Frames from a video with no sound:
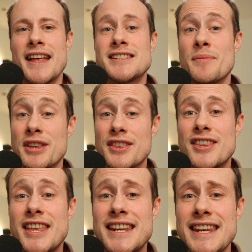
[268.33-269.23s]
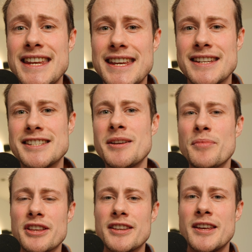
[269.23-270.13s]
Something that they need,
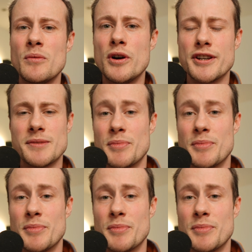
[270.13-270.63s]
something that they want.